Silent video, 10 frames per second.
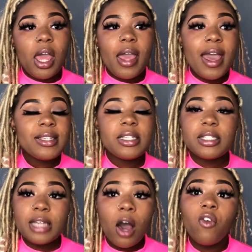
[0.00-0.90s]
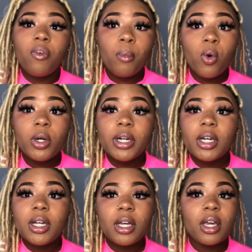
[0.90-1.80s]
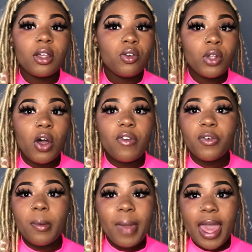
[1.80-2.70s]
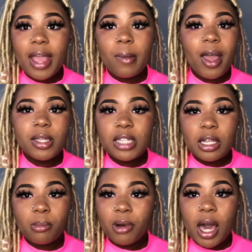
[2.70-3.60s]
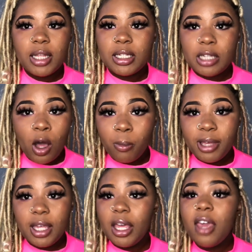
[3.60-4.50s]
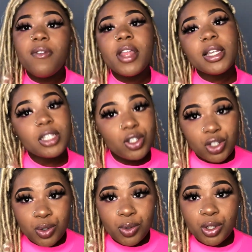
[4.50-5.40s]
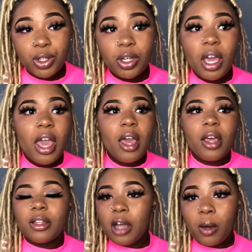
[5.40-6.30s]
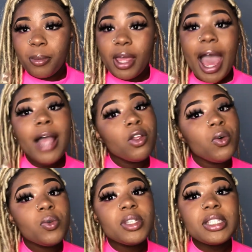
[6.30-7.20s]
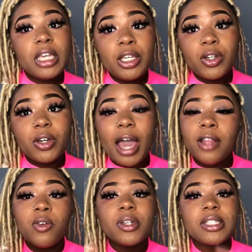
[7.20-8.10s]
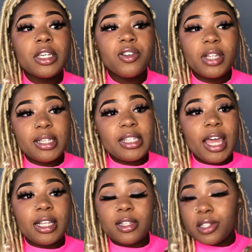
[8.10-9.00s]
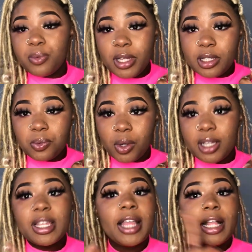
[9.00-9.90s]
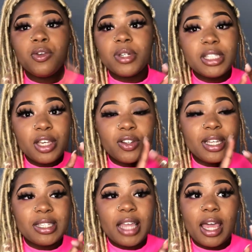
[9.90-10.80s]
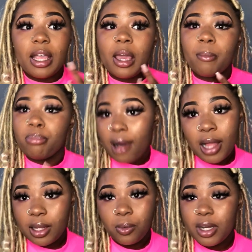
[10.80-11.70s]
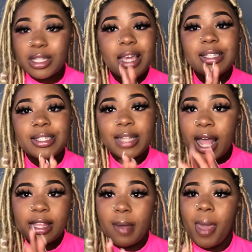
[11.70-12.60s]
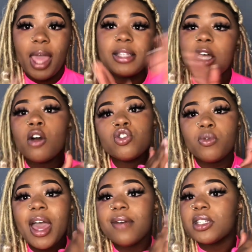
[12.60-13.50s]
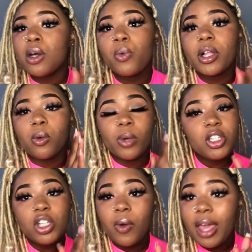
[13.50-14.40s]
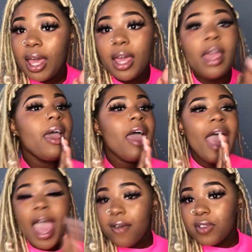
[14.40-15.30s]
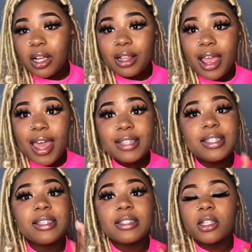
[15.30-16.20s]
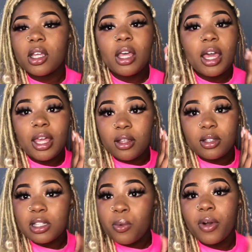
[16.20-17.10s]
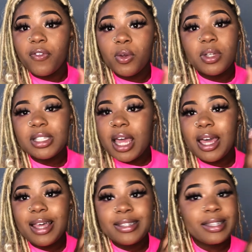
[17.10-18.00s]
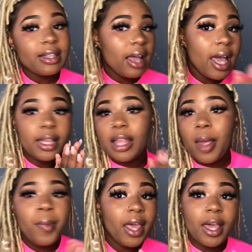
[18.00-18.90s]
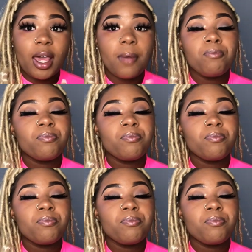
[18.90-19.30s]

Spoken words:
As a sophomore, you know, if you're mad about staying at Brawley, don't be. Even as a junior, don't be. I knew a senior that stayed in the suites once, and I knew a senior that stayed in Brawley once. It's not that bad. As long as you have somewhere to rest your head after classes and somewhere for you to stay, it's not that bad.